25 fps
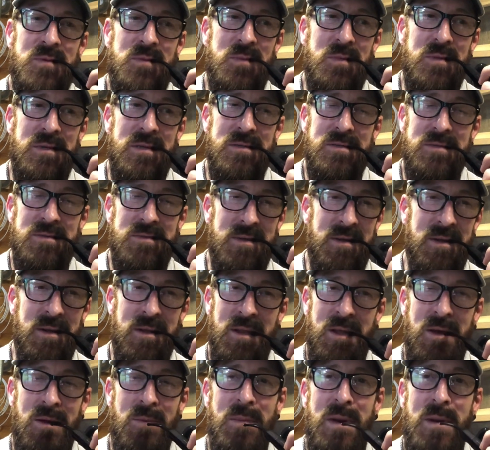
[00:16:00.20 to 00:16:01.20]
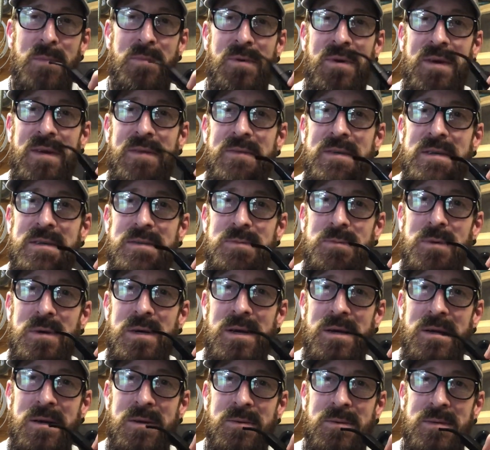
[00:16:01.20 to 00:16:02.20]
because a lot of my previous
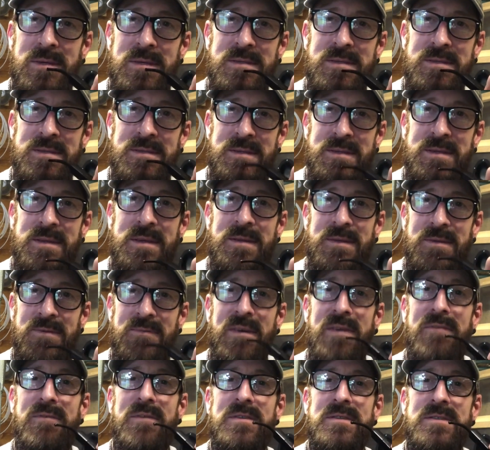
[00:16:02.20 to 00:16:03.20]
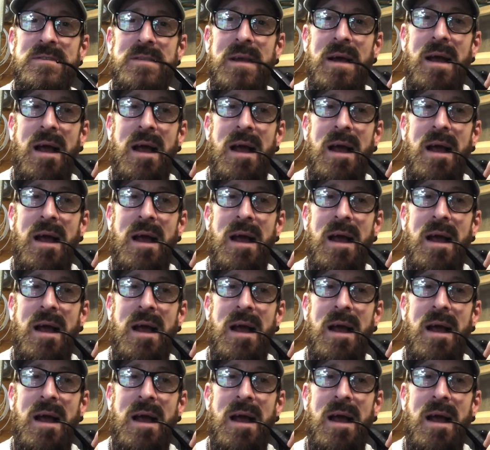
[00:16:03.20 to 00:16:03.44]
work was in the rivers.